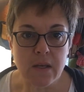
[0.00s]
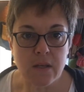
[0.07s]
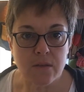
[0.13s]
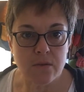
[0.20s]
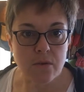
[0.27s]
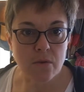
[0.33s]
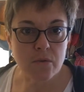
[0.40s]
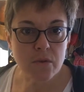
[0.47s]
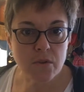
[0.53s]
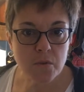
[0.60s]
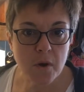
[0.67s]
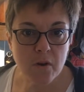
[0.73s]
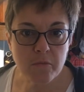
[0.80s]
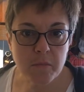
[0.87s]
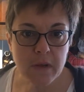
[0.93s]
So the
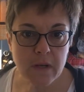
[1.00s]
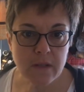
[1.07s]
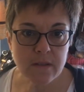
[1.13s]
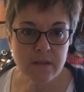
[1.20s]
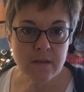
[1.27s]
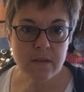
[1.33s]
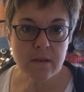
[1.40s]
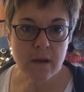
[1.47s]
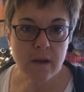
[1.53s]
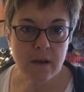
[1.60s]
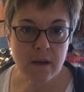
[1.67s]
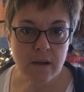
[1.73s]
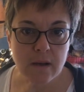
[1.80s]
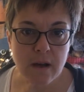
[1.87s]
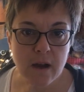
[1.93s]
12 minutes
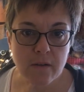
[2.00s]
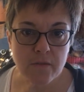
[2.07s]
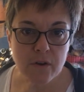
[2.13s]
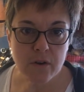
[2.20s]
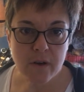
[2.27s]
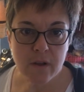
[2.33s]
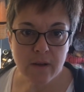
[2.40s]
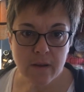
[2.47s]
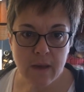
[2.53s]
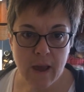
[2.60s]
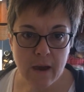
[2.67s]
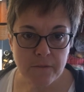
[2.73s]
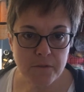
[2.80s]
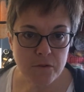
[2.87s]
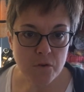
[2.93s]
covered
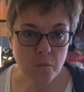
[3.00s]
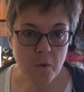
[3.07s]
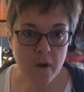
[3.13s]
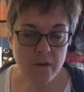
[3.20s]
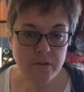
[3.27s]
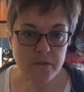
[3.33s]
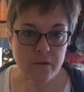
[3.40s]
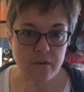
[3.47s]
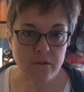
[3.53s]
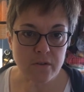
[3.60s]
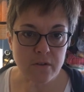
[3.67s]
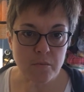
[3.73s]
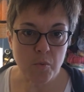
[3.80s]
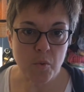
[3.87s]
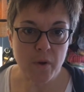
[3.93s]
after the water starts
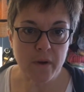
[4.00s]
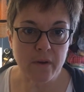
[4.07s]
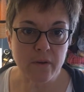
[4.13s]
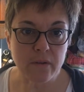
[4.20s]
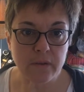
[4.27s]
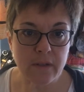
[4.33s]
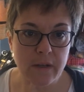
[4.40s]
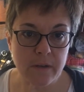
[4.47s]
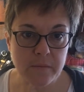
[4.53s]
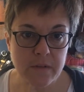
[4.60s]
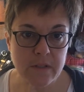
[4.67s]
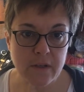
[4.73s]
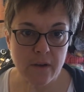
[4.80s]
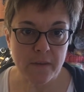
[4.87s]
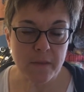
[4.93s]
to boil, let them
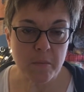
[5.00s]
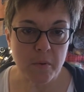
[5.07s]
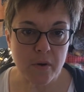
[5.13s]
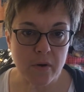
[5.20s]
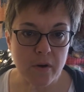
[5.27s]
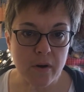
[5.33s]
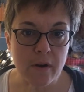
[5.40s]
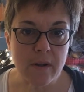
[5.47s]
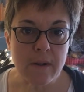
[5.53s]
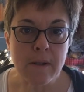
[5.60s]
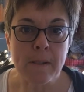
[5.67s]
sit on the burner,